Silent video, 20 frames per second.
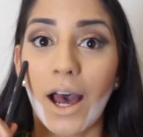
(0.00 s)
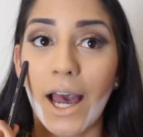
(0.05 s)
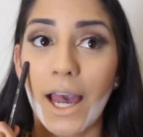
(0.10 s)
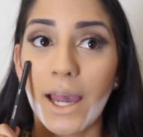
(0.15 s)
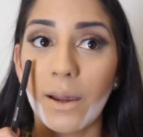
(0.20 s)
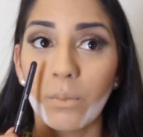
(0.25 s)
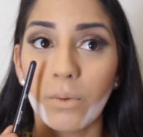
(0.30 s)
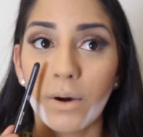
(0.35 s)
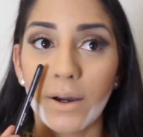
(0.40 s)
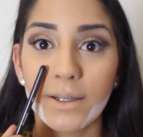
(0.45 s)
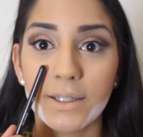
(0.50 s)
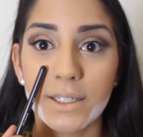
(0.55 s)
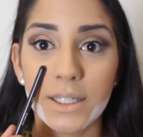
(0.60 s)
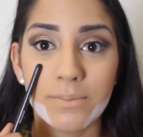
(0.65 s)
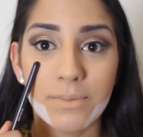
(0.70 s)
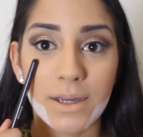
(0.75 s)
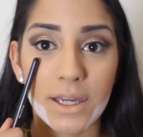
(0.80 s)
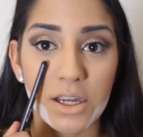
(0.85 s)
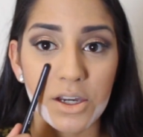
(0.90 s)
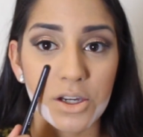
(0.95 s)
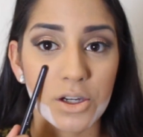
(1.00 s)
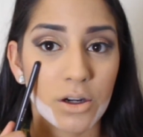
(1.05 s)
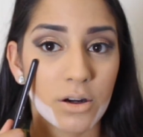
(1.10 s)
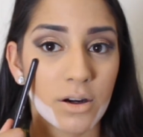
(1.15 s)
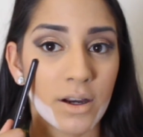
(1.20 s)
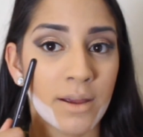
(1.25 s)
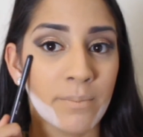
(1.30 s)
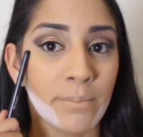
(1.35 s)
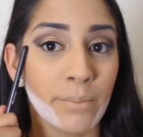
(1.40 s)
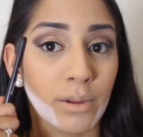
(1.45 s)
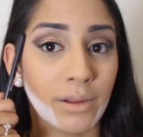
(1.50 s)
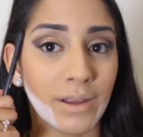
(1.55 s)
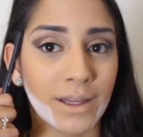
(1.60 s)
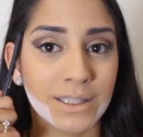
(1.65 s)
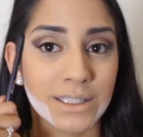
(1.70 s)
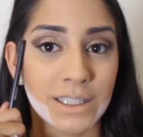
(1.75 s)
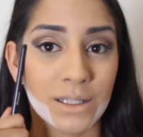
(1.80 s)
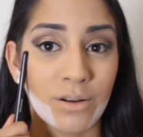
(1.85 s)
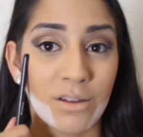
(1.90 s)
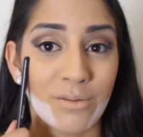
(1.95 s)
I want to make sure it
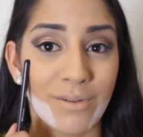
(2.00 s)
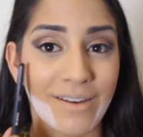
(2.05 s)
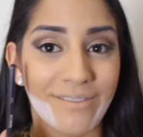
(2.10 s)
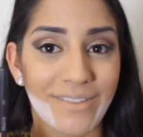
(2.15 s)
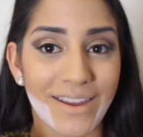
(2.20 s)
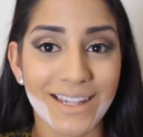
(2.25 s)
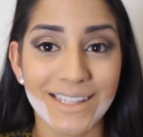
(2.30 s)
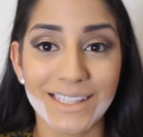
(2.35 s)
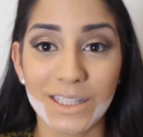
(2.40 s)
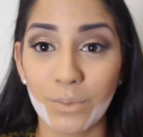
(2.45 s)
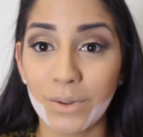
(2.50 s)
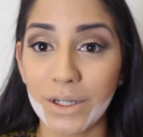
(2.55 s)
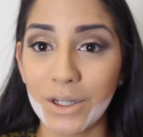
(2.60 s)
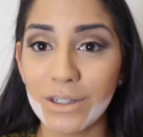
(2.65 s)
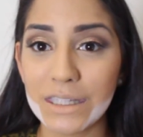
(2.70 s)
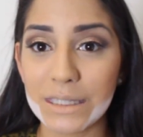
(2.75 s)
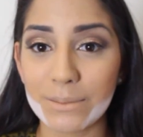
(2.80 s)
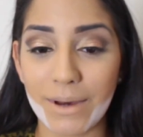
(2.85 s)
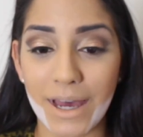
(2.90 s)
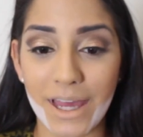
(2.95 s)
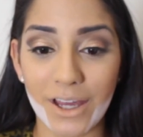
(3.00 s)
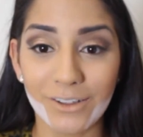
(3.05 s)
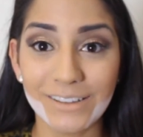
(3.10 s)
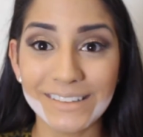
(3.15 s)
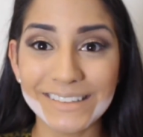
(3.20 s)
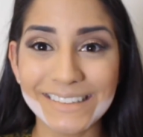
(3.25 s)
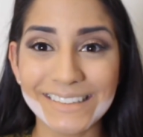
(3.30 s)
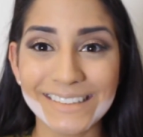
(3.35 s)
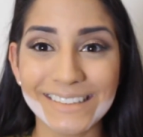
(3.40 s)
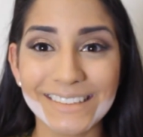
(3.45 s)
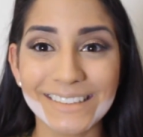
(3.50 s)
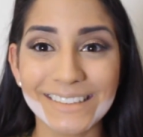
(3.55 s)
blends in with my face. So when you smile,